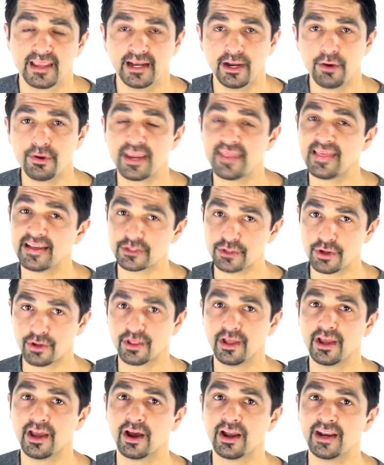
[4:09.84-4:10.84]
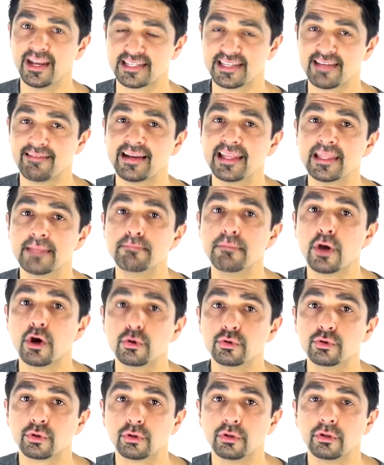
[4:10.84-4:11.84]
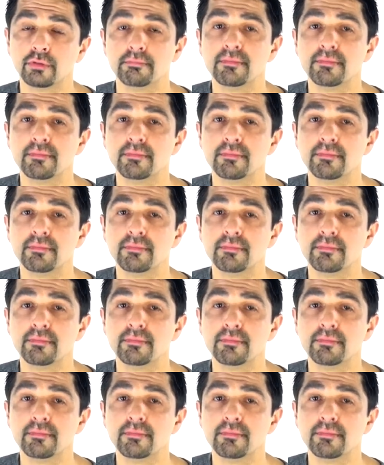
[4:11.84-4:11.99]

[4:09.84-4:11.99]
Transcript: Okay, that's not necessarily the modal